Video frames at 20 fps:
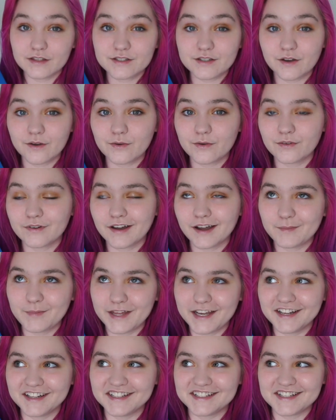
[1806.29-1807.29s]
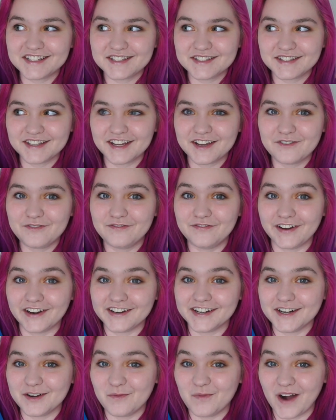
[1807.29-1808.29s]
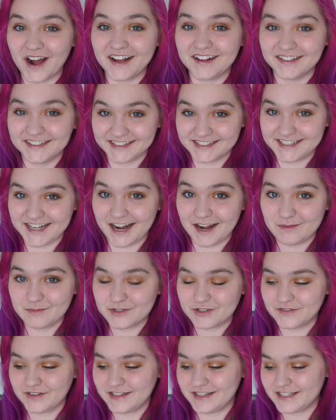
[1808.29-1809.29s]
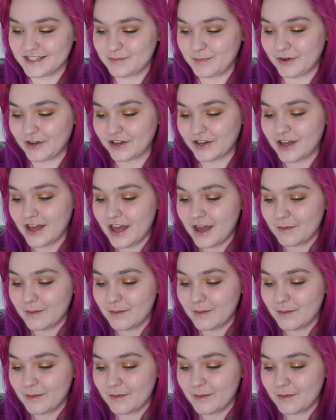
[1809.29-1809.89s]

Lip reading: So I mean, this is like a very wild time to read this book,